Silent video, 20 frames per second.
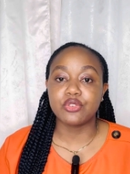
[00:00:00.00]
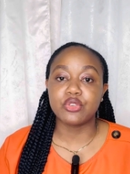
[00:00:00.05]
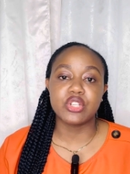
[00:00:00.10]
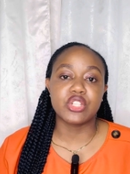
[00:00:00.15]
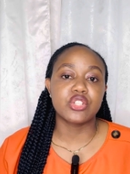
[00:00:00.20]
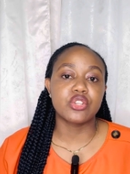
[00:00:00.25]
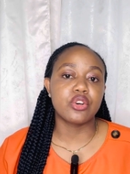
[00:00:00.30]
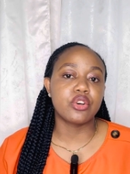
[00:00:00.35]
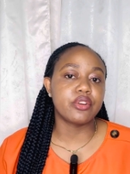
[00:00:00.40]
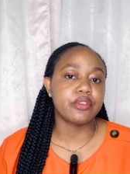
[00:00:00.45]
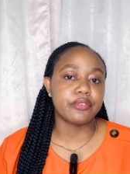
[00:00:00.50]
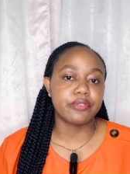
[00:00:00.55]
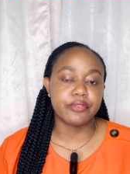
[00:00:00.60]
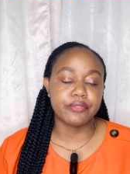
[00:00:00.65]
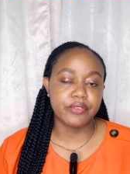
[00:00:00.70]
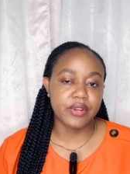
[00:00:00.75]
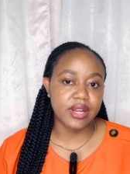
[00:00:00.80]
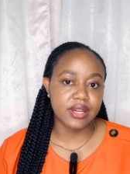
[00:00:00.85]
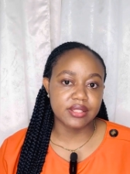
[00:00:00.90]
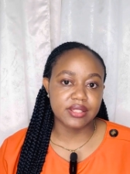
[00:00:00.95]
result of
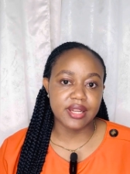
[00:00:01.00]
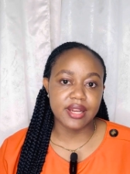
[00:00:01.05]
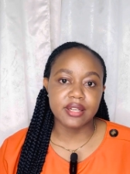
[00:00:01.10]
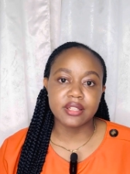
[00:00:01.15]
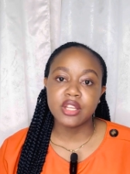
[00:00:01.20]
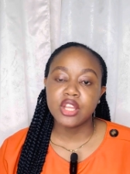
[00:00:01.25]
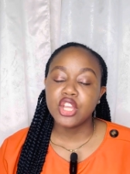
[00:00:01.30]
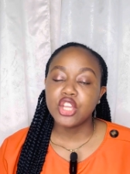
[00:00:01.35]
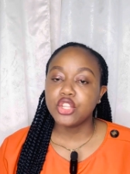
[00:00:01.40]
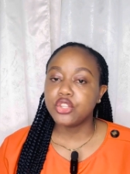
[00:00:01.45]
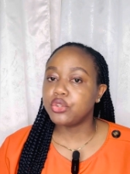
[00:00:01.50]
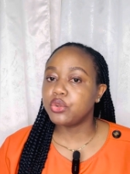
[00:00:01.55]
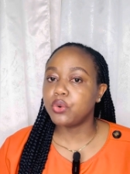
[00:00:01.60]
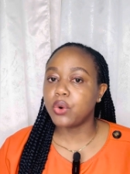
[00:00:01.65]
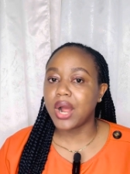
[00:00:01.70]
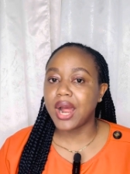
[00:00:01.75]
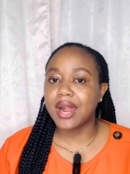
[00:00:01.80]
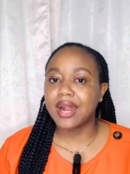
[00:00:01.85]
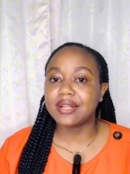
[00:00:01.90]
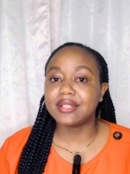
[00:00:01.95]
the fact that
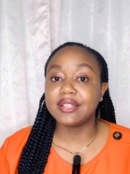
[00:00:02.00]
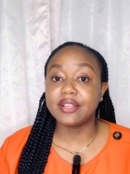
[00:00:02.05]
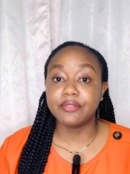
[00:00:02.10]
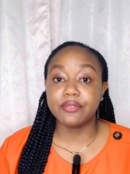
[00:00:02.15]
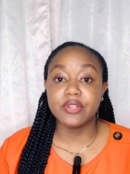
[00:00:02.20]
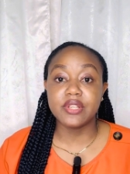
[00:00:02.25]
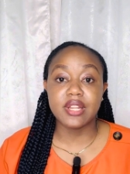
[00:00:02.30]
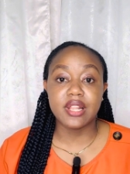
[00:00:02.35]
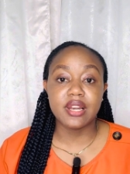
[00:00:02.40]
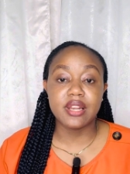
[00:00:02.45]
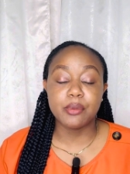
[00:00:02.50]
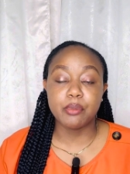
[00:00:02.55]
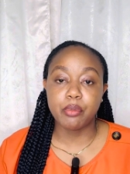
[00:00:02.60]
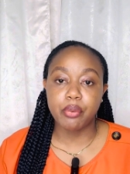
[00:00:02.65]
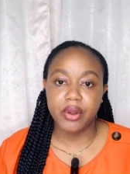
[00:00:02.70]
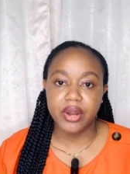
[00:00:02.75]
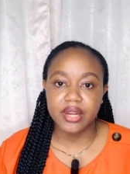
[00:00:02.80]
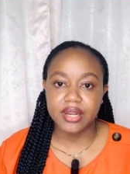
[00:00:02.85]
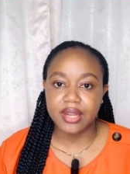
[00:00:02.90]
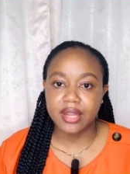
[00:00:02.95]
you are definitely
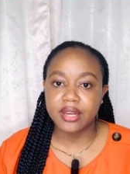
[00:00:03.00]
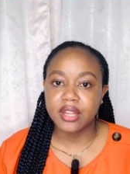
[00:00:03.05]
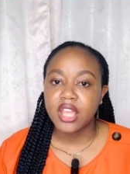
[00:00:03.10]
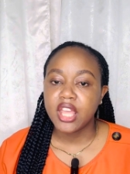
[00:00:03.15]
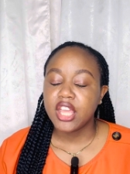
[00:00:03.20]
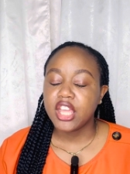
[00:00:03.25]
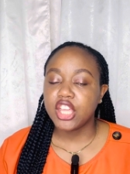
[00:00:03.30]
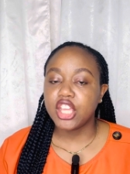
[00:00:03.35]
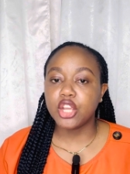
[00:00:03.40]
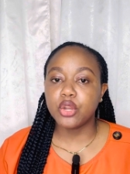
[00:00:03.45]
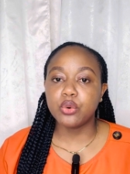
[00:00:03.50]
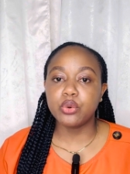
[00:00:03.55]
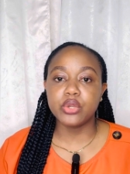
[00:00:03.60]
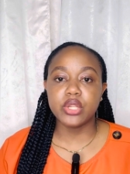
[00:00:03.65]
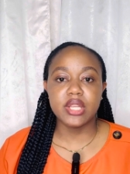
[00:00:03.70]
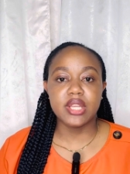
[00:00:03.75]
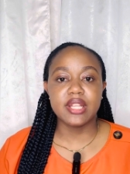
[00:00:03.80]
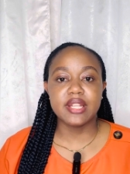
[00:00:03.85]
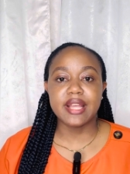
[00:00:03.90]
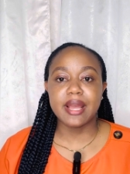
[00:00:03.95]
pregnant. It
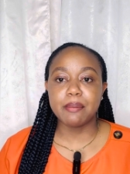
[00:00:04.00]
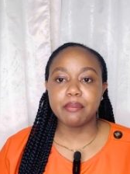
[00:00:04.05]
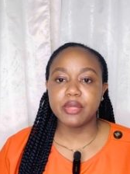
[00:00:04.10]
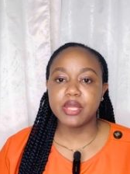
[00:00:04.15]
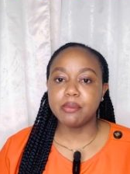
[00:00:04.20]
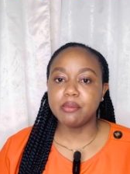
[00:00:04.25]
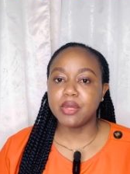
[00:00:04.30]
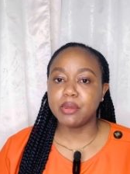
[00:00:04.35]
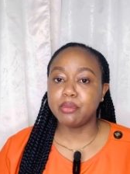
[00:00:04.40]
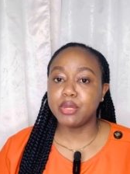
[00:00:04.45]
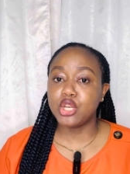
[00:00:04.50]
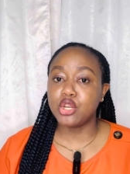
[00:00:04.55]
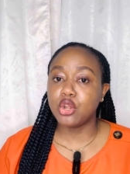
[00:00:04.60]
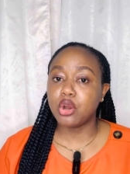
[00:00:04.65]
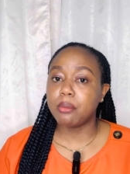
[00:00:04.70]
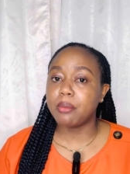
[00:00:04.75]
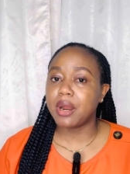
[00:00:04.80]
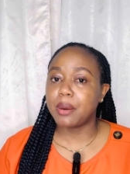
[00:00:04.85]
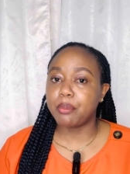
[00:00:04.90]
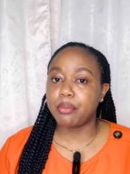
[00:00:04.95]
could either be maybe
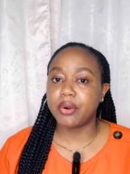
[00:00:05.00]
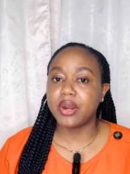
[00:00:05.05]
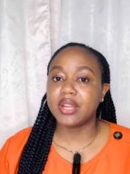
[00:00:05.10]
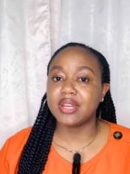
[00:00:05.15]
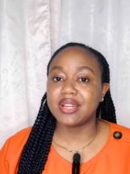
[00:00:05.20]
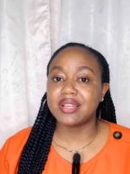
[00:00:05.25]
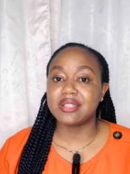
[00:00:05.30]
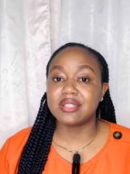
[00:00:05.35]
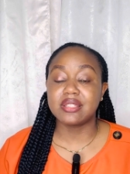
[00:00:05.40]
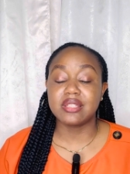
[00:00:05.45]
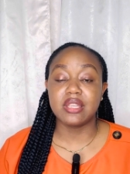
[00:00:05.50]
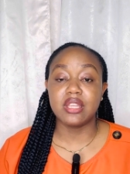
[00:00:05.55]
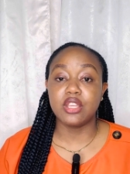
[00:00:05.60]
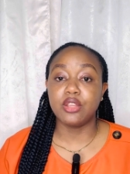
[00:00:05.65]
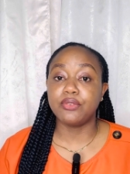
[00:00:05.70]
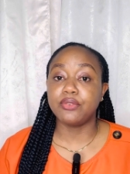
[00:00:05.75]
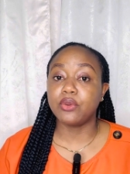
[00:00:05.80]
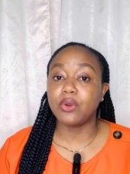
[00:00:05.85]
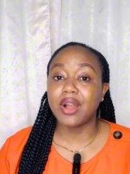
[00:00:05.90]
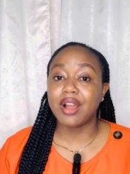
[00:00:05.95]
normal pregnancy.
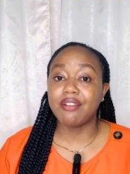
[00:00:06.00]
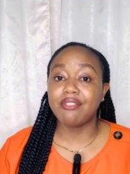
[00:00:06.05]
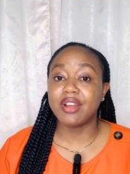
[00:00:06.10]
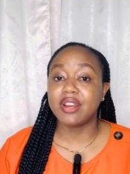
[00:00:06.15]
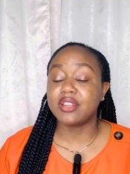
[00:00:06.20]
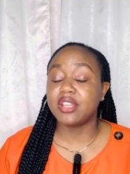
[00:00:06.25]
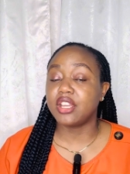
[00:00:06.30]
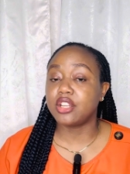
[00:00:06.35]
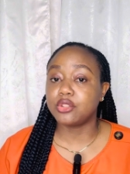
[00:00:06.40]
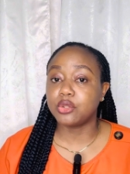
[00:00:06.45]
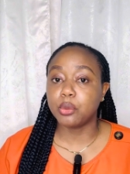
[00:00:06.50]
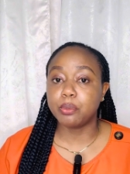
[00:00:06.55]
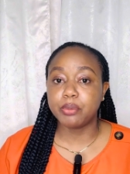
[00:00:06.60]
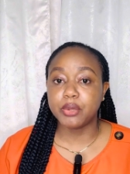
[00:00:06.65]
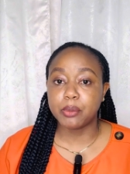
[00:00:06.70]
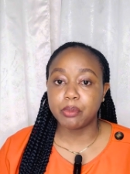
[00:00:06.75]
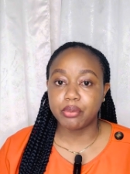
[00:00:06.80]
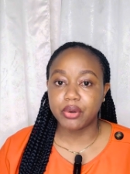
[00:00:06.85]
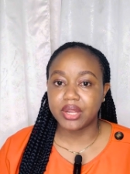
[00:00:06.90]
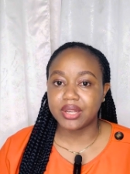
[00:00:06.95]
If you have an
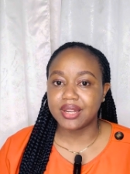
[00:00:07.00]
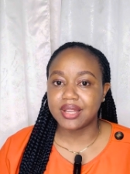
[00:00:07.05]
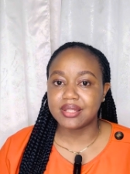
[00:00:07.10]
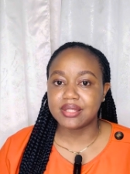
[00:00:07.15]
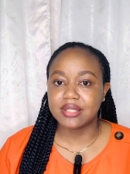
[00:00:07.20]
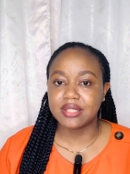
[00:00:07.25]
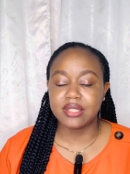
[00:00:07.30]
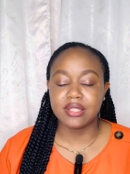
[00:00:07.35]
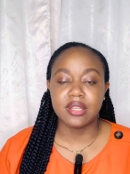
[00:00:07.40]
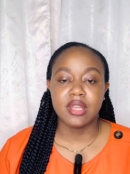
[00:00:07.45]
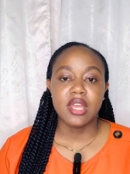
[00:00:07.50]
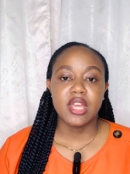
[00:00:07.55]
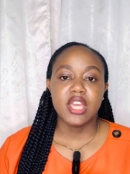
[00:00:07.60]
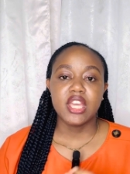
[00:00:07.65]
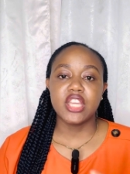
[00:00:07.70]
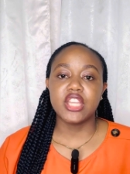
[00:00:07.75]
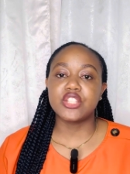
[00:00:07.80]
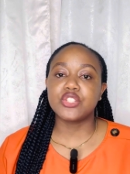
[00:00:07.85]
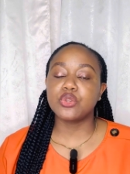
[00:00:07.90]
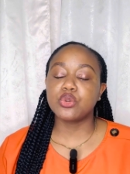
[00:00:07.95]
ectopic pregnancy,
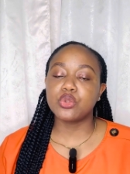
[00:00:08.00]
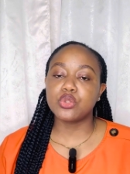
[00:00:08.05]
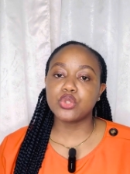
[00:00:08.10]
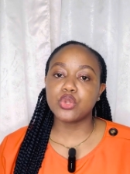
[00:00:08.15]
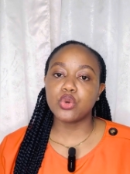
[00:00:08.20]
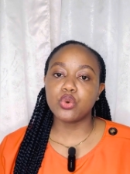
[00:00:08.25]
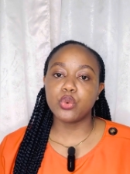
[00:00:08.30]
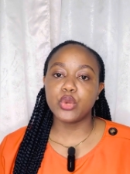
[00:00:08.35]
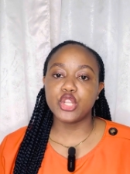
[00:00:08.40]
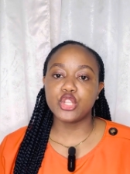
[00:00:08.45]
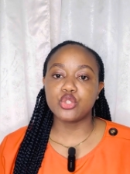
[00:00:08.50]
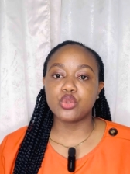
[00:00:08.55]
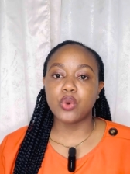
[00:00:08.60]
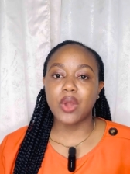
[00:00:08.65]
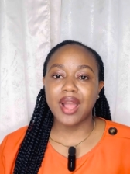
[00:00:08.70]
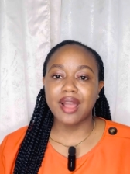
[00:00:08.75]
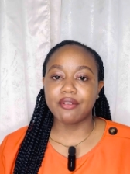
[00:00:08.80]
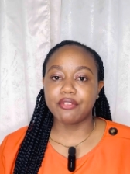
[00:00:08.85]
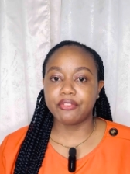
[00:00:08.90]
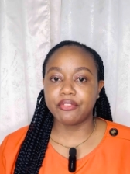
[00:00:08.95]
it's also going
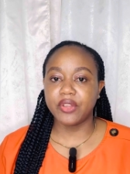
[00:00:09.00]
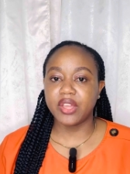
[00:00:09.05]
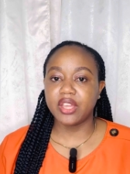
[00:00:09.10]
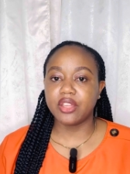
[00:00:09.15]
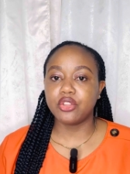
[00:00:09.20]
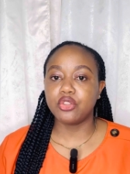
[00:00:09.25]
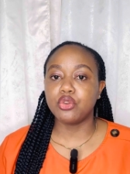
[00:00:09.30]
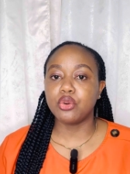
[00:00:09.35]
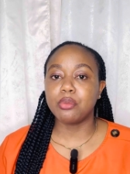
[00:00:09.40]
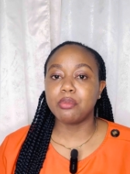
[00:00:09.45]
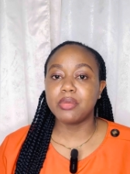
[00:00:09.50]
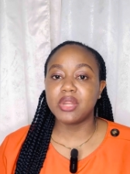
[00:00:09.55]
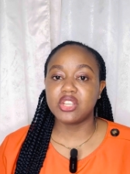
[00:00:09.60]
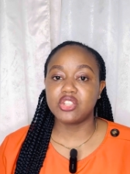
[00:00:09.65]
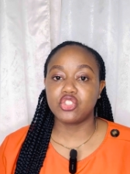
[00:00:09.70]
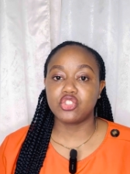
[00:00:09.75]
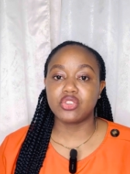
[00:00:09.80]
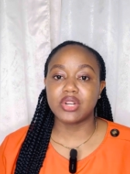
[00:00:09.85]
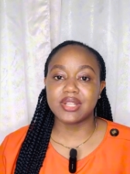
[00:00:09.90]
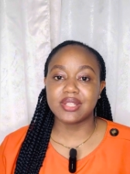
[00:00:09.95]
to affect your
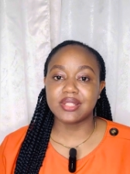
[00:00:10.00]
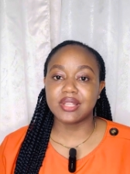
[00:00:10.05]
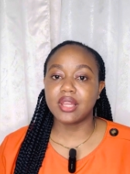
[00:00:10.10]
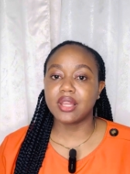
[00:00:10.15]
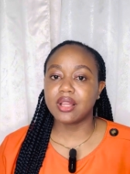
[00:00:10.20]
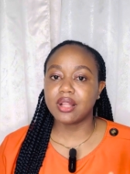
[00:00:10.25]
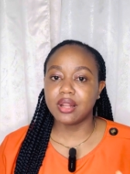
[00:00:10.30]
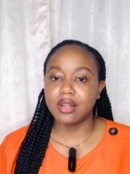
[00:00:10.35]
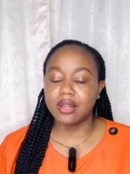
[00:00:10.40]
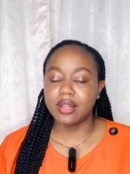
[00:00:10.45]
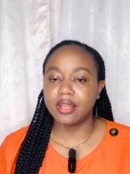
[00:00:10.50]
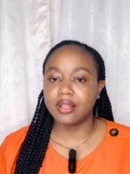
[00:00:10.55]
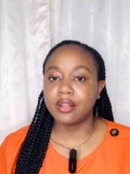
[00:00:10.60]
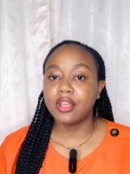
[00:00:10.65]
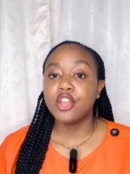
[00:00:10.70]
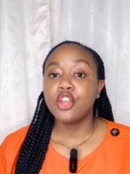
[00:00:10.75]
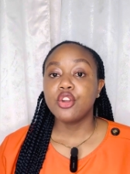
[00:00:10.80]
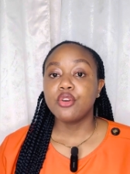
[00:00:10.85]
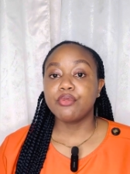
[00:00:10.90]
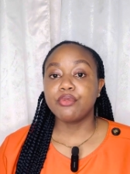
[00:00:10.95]
menstrual cycle
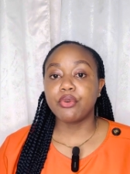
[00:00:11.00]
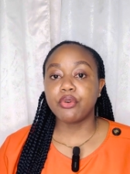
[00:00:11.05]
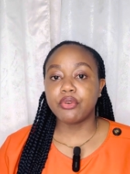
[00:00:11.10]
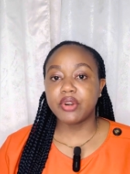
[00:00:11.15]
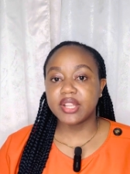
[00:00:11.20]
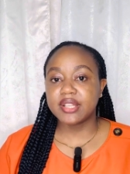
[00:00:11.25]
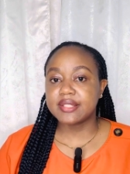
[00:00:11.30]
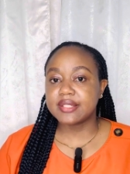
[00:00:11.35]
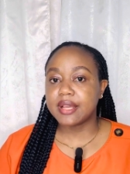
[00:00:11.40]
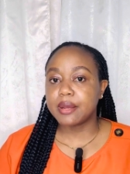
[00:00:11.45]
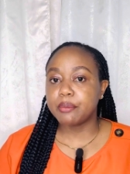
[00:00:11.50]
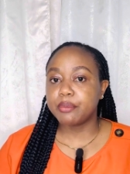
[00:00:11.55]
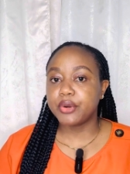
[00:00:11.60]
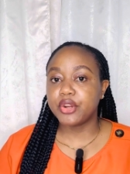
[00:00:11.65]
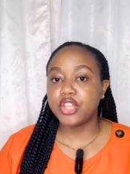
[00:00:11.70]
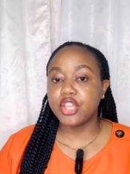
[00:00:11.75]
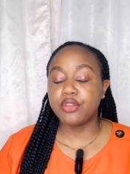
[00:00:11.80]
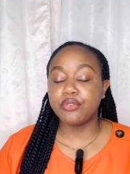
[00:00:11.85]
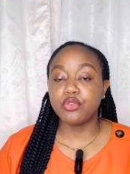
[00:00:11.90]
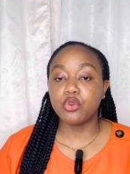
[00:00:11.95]
length. For
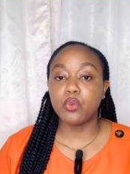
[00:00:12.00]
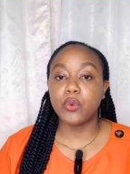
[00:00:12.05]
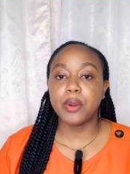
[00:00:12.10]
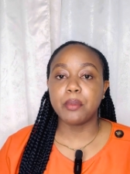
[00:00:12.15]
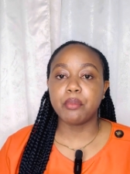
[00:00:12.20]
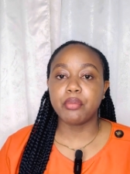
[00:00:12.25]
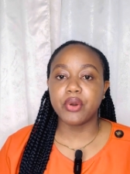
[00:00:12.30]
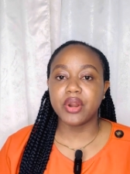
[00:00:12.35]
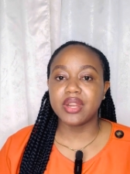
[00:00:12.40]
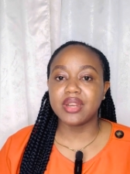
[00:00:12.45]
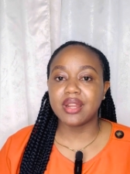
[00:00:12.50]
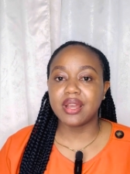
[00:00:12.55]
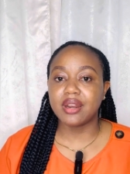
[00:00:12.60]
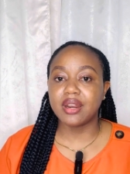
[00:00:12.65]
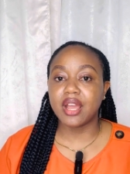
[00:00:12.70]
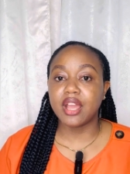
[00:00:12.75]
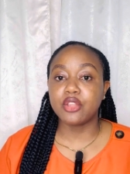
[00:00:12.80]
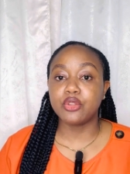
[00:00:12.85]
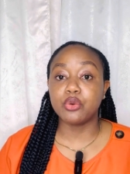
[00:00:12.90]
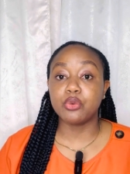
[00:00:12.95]
example, if you were
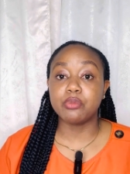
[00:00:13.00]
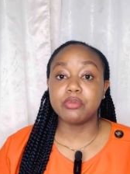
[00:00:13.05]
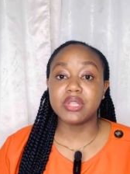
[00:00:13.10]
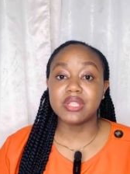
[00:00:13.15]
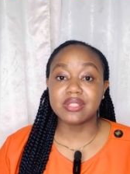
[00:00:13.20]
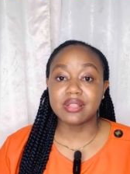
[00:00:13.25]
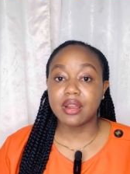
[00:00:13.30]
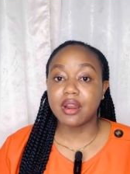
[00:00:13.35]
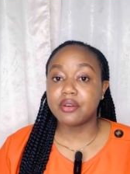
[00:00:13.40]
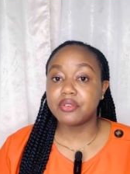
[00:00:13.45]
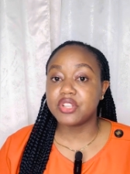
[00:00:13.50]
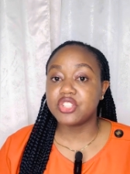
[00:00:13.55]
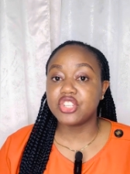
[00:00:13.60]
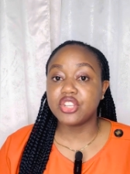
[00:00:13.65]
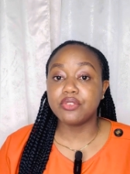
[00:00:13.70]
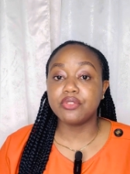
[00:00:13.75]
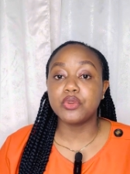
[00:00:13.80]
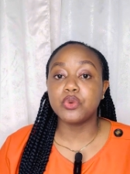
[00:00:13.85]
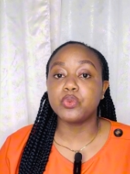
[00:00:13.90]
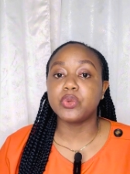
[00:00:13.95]
pregnant and you
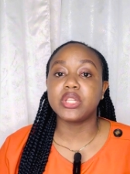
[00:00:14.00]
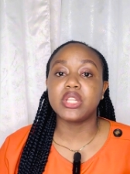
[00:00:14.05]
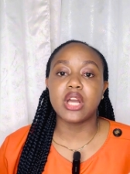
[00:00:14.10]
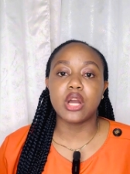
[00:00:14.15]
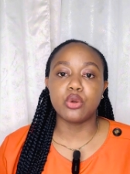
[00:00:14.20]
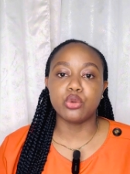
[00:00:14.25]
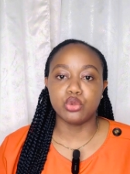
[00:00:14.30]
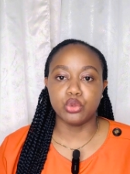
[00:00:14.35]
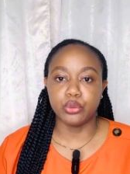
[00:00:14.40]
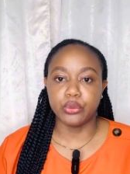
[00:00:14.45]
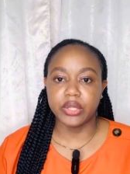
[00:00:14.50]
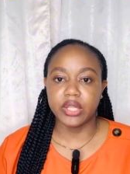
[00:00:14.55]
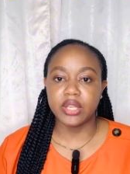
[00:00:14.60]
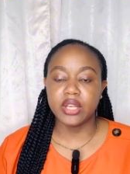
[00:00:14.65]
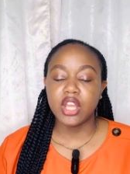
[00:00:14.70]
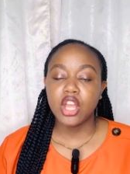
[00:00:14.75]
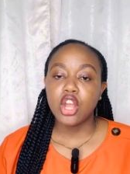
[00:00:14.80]
miscarried even without knowing,